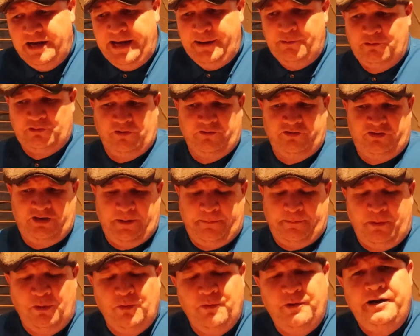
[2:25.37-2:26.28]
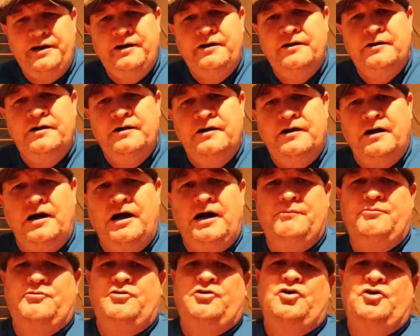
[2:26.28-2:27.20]
It was obviously a ploy
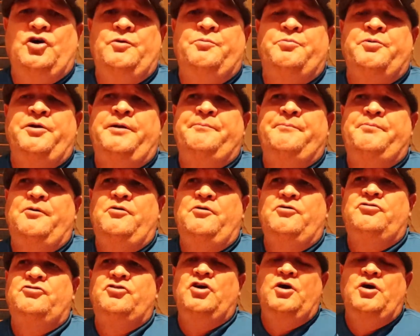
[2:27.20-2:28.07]
up to Cooper in the box.